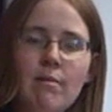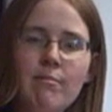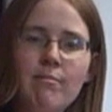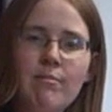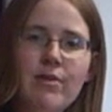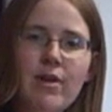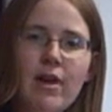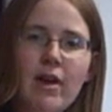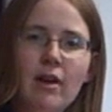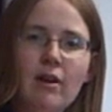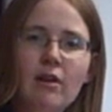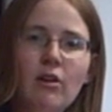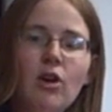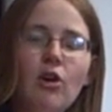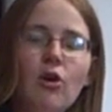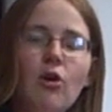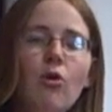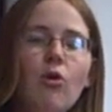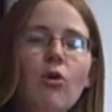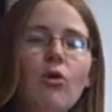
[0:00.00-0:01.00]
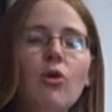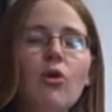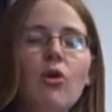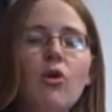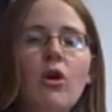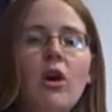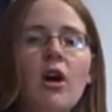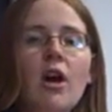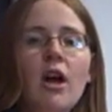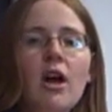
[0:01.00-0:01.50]
something
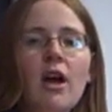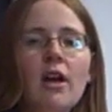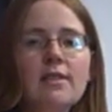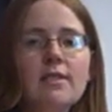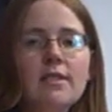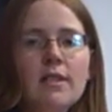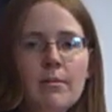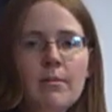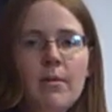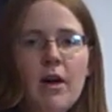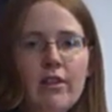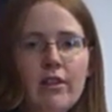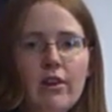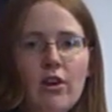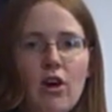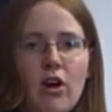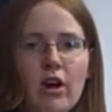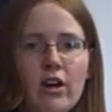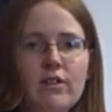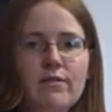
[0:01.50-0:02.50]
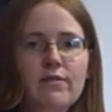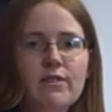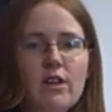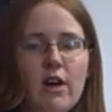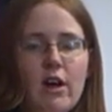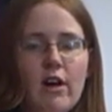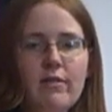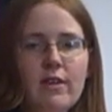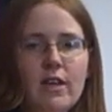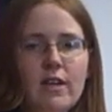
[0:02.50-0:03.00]
or some other kind of
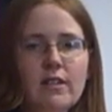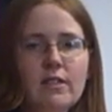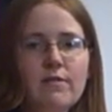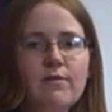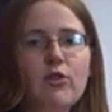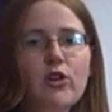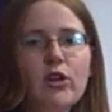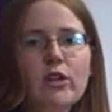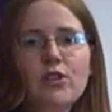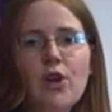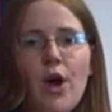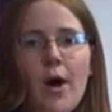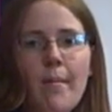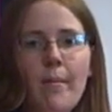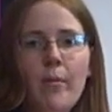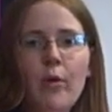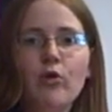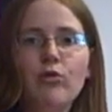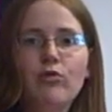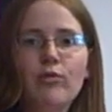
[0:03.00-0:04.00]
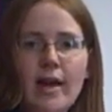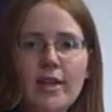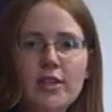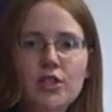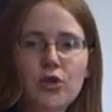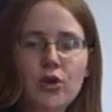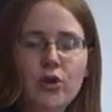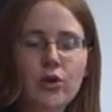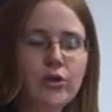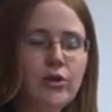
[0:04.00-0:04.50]
service, for example
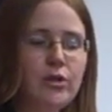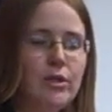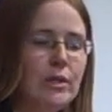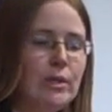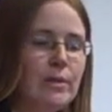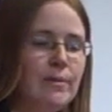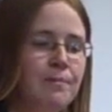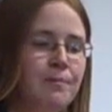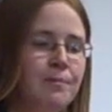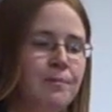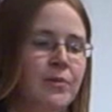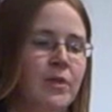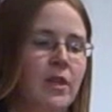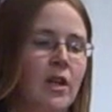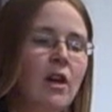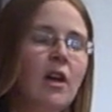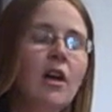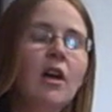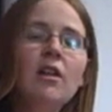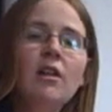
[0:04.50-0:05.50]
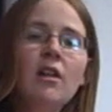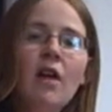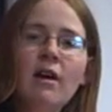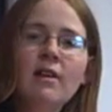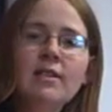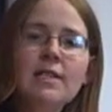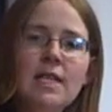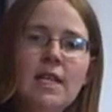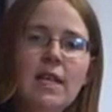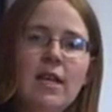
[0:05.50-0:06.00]
restaurants.
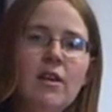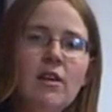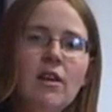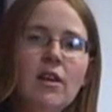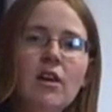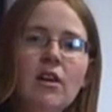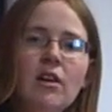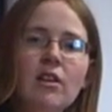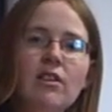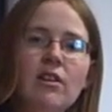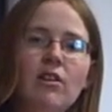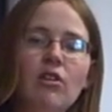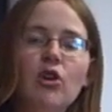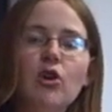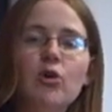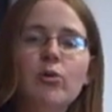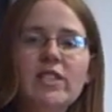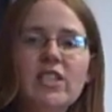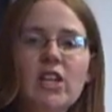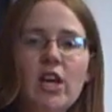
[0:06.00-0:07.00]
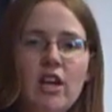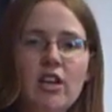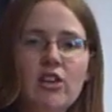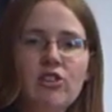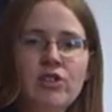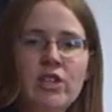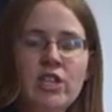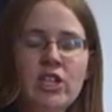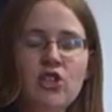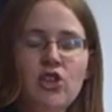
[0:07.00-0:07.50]
Lastly, there are
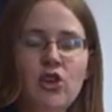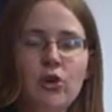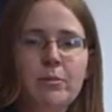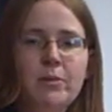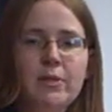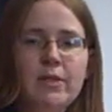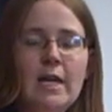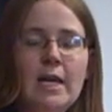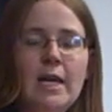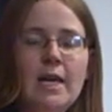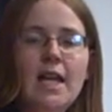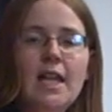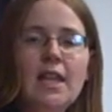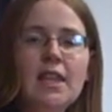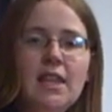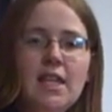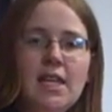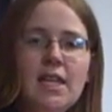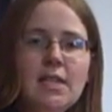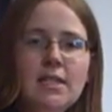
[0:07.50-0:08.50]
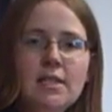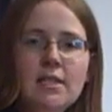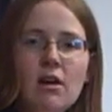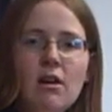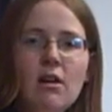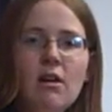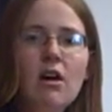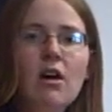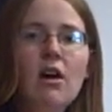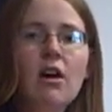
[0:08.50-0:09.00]
quaternary jobs. These
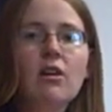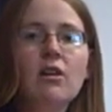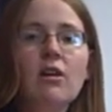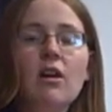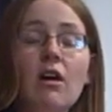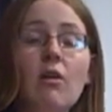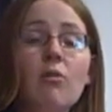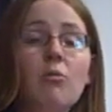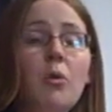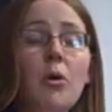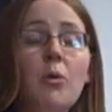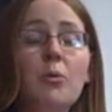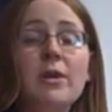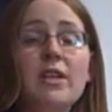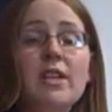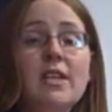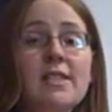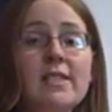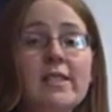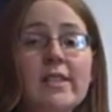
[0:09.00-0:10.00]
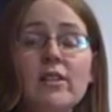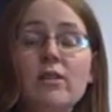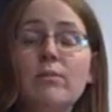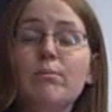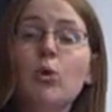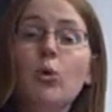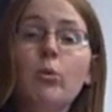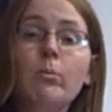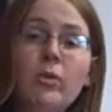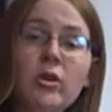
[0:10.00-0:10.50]
are what we consider
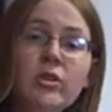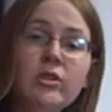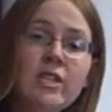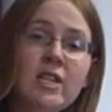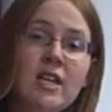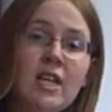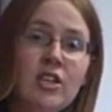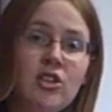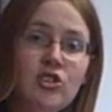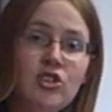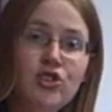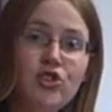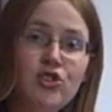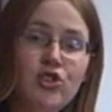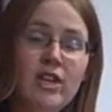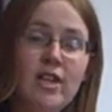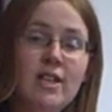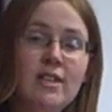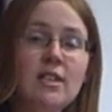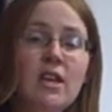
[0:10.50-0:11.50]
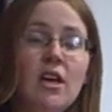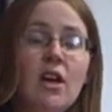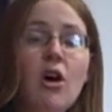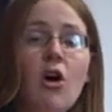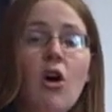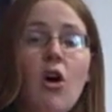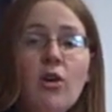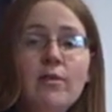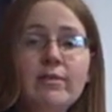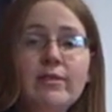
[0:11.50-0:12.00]
more modern industries,
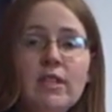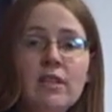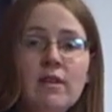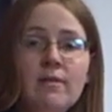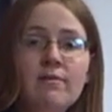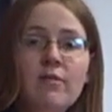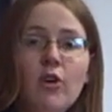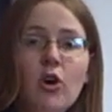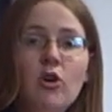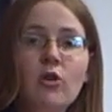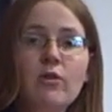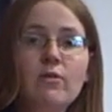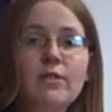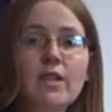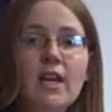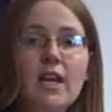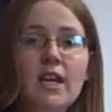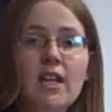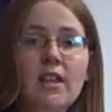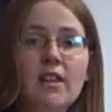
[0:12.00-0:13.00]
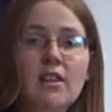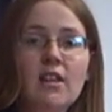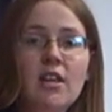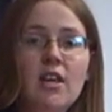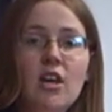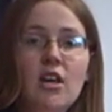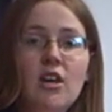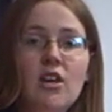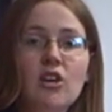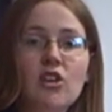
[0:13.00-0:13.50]
often involved in
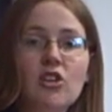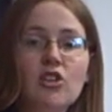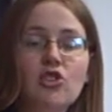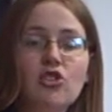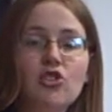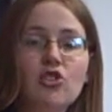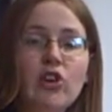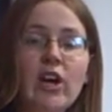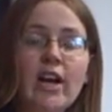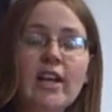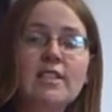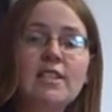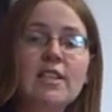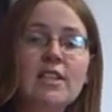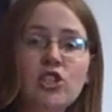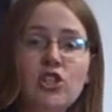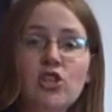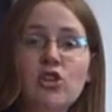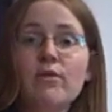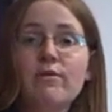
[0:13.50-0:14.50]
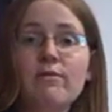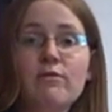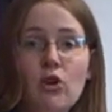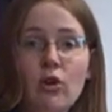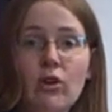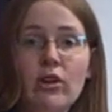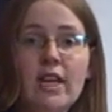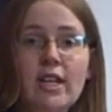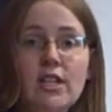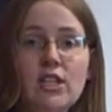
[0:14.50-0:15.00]
the transition of
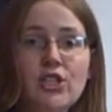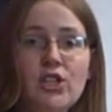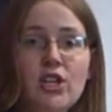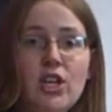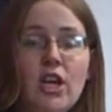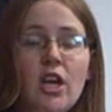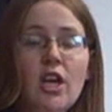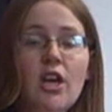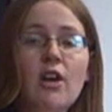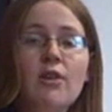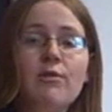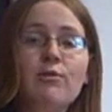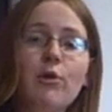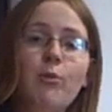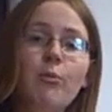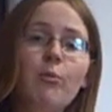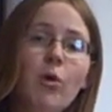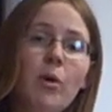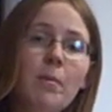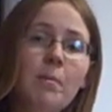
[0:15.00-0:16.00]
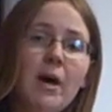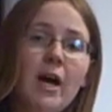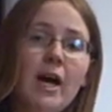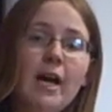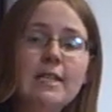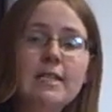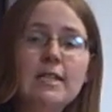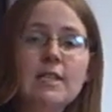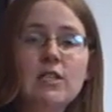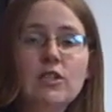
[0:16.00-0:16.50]
knowledge from one
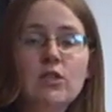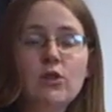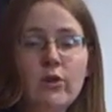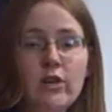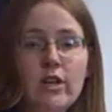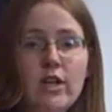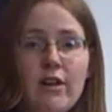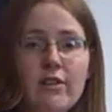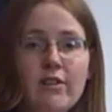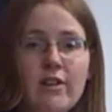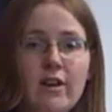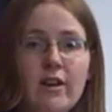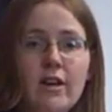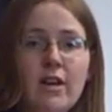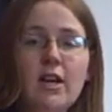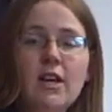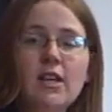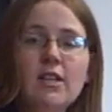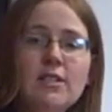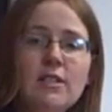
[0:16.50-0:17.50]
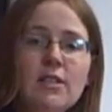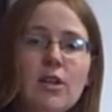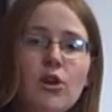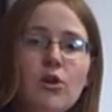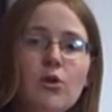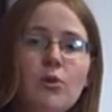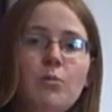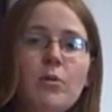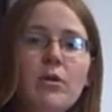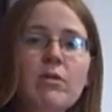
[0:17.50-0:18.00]
person to another.
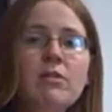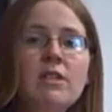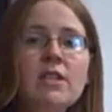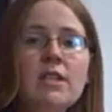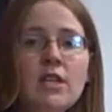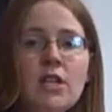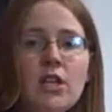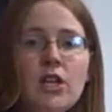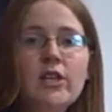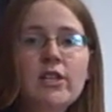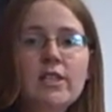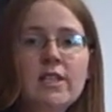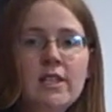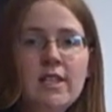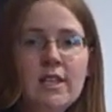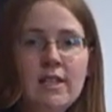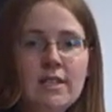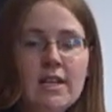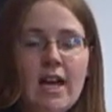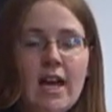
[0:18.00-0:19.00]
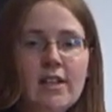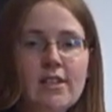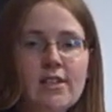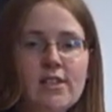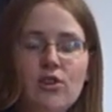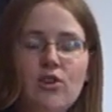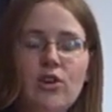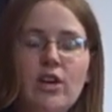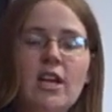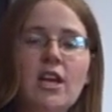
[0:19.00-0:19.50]
So we would include in this
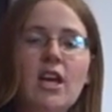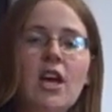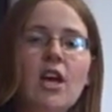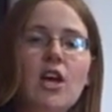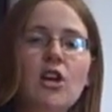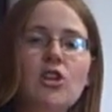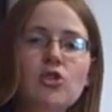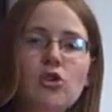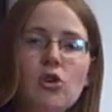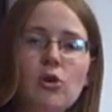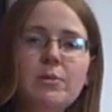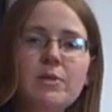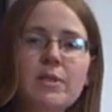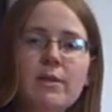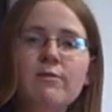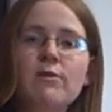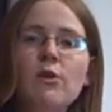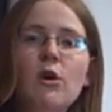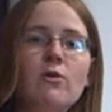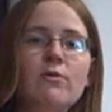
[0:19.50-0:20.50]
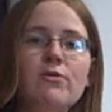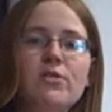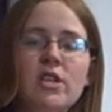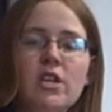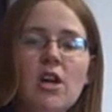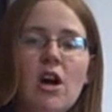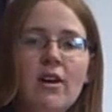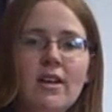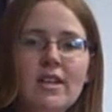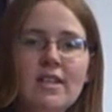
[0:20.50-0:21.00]
category jobs involved
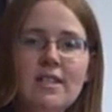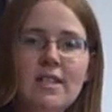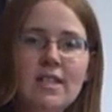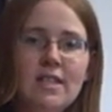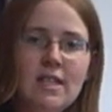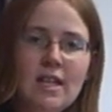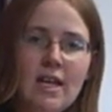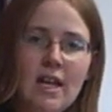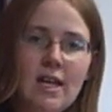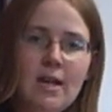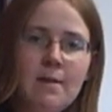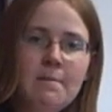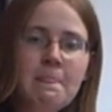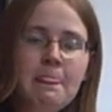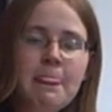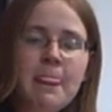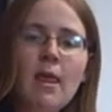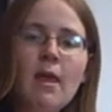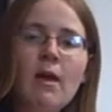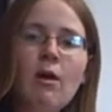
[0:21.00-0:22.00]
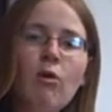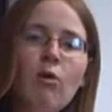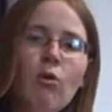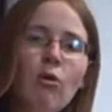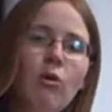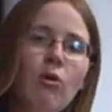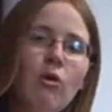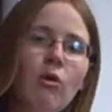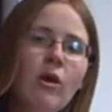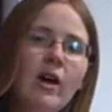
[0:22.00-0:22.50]
in ICT
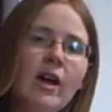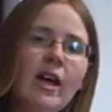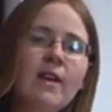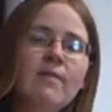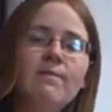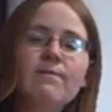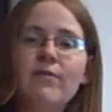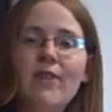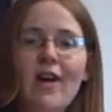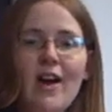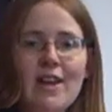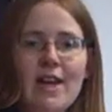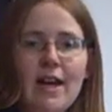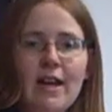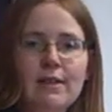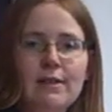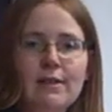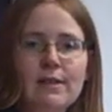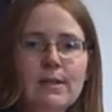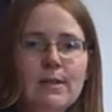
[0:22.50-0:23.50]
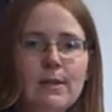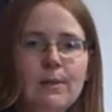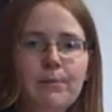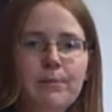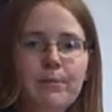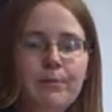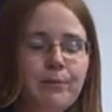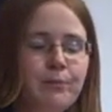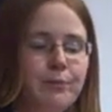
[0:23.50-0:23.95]
or in finance.